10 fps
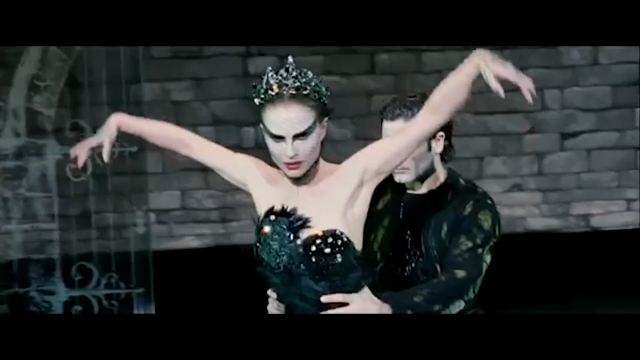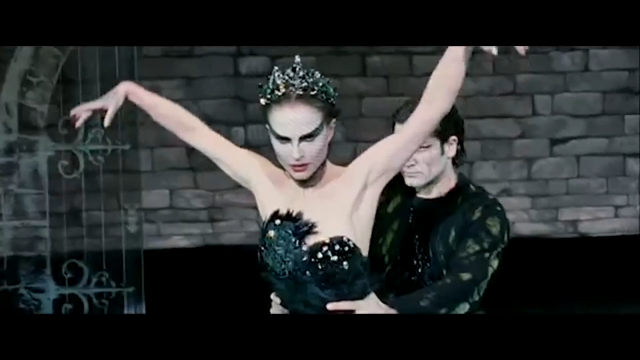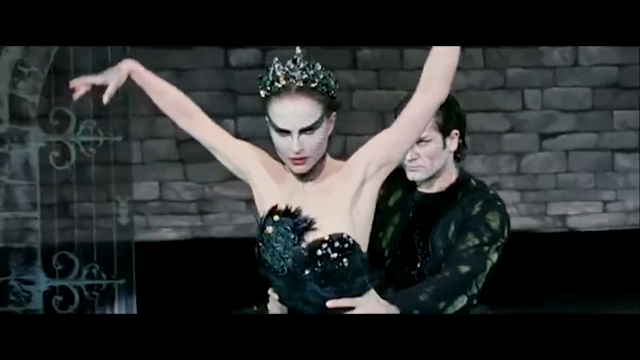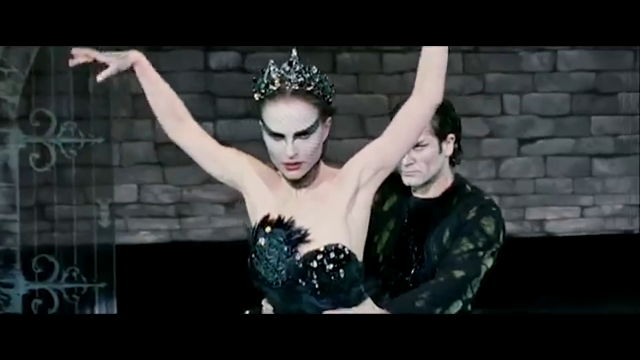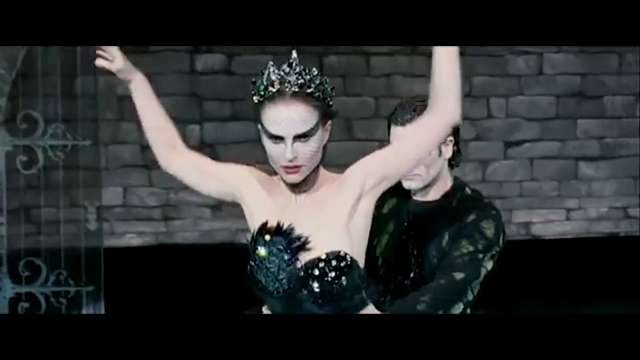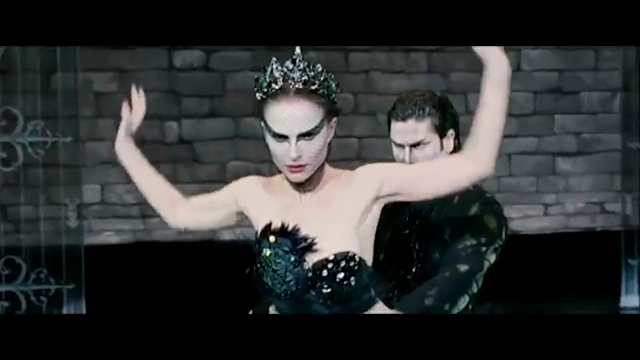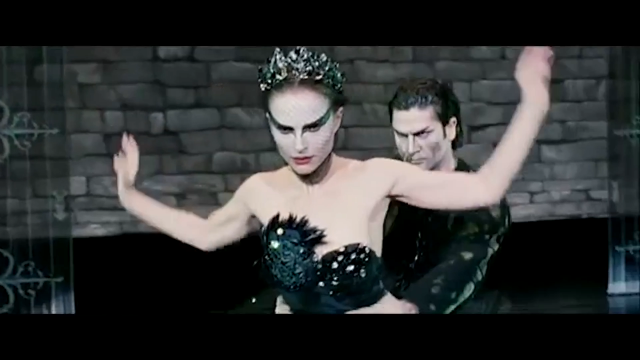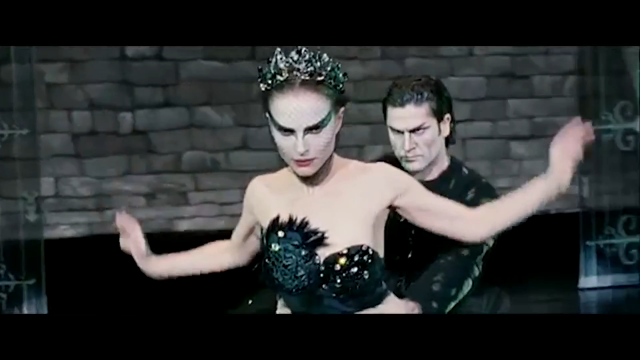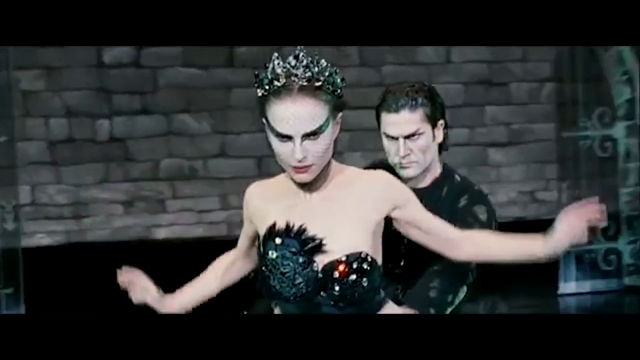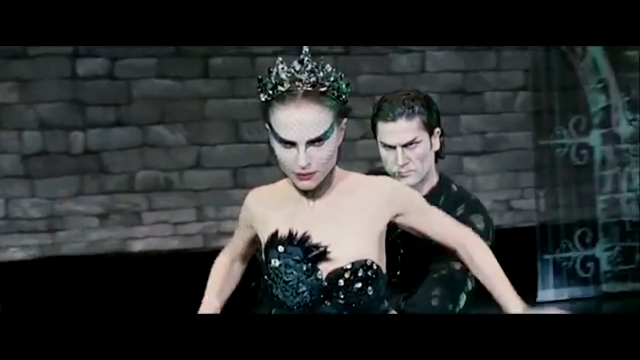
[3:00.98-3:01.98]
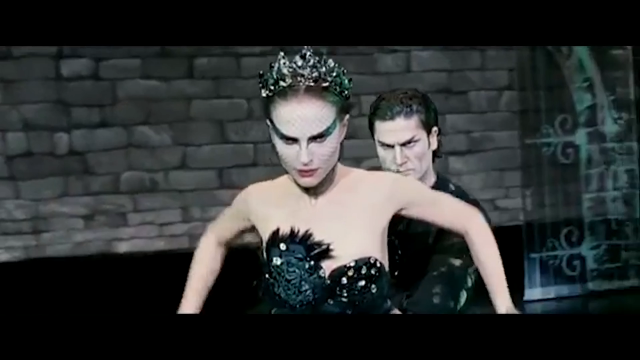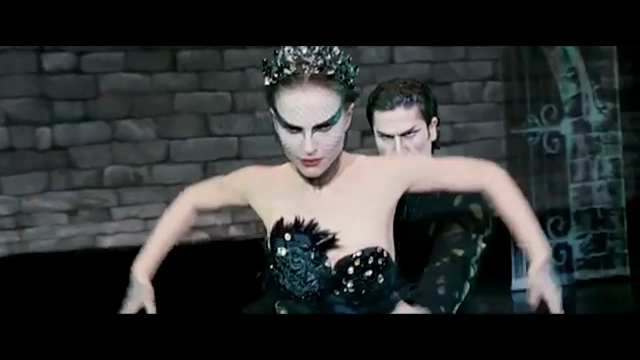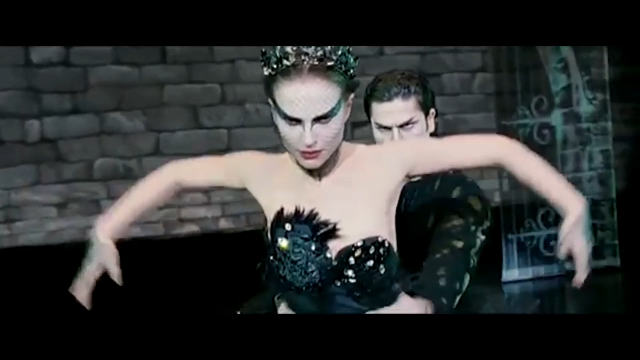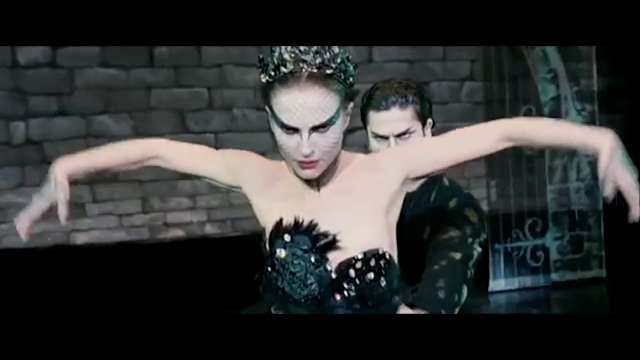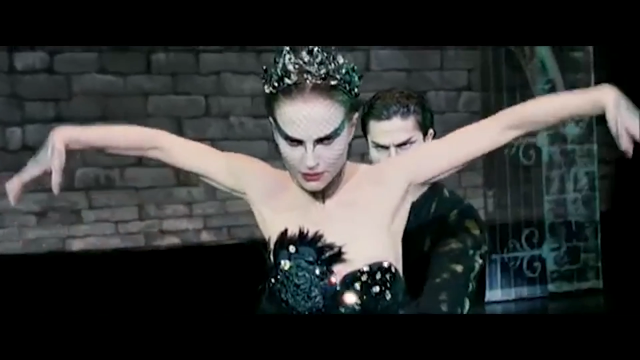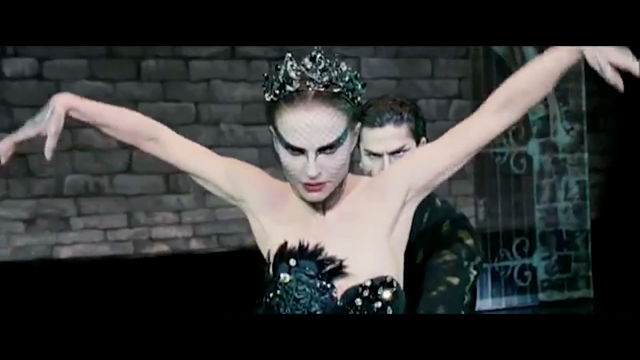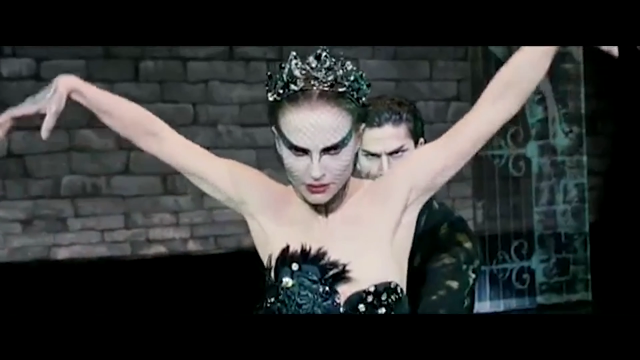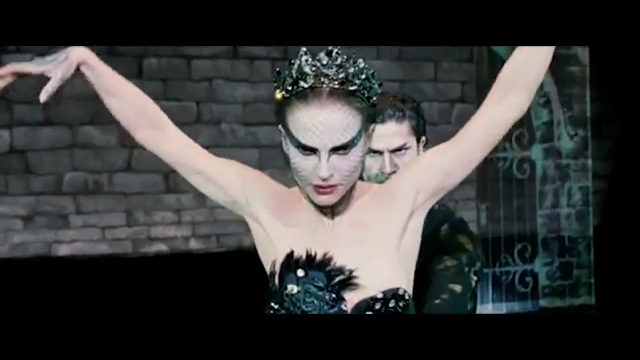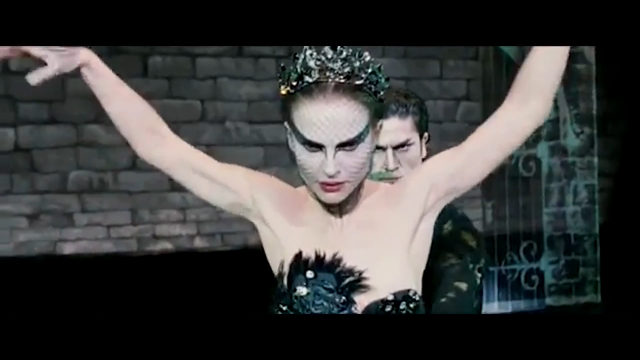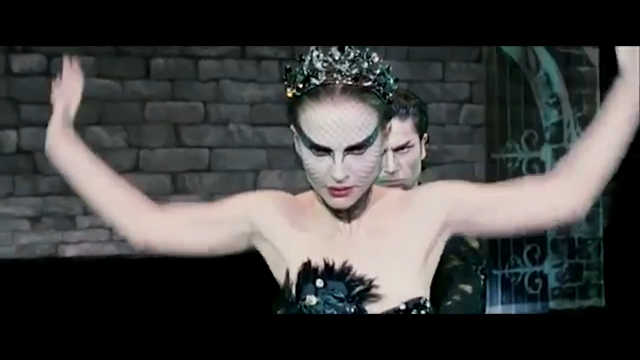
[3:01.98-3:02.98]
Natalie Portman was great in The Black
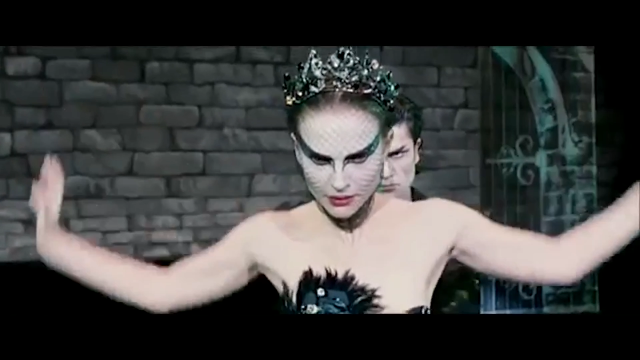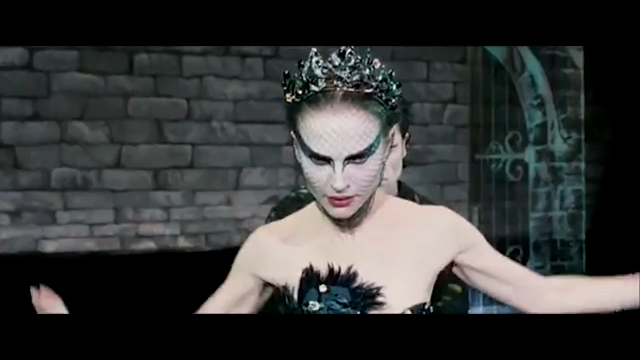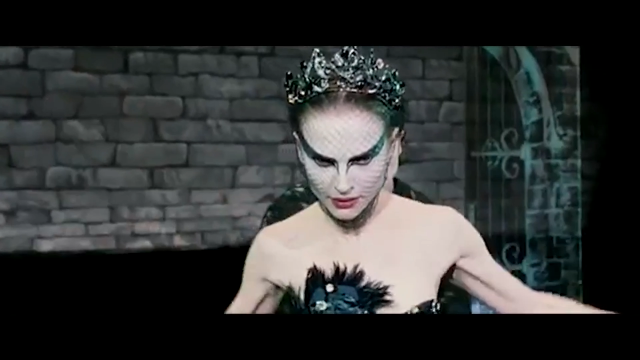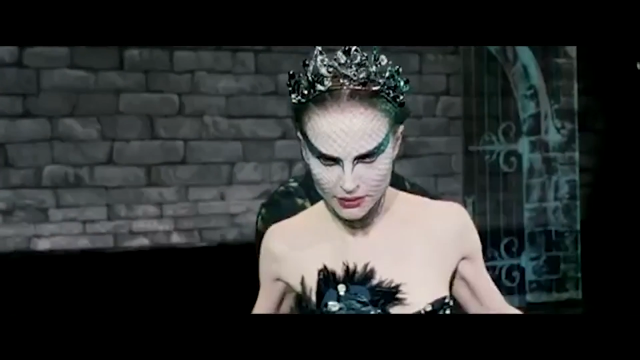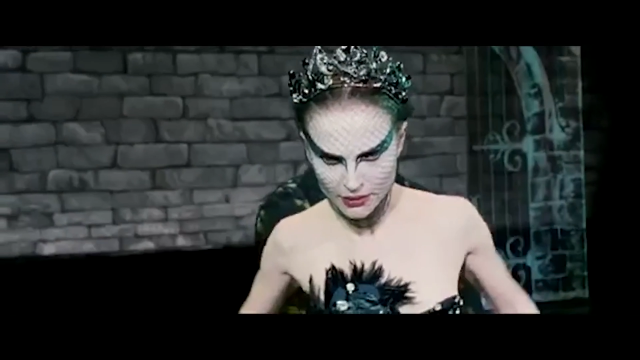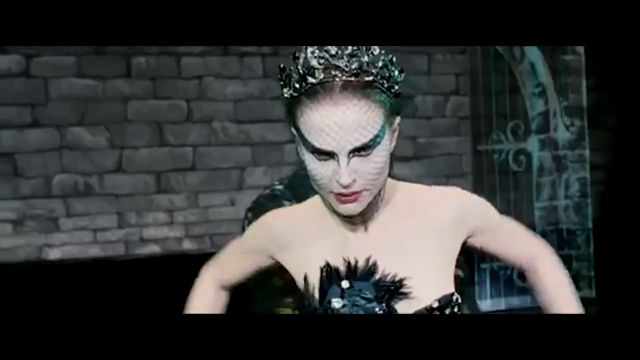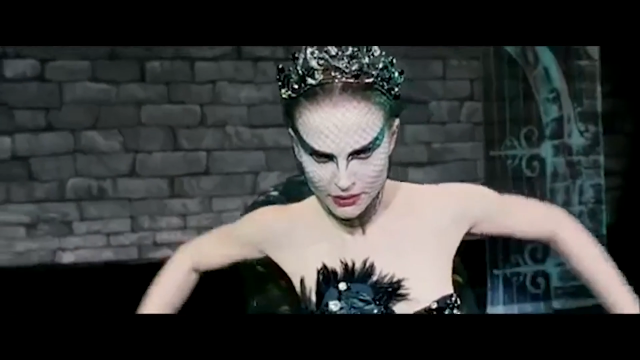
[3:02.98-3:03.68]
Swan, she